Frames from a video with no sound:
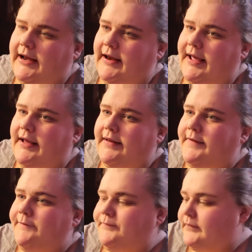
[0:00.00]
Like,
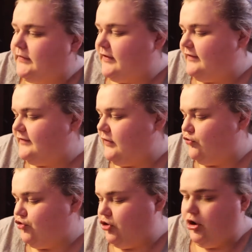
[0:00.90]
this has no
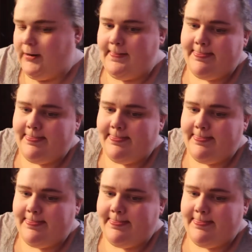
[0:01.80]
sugar.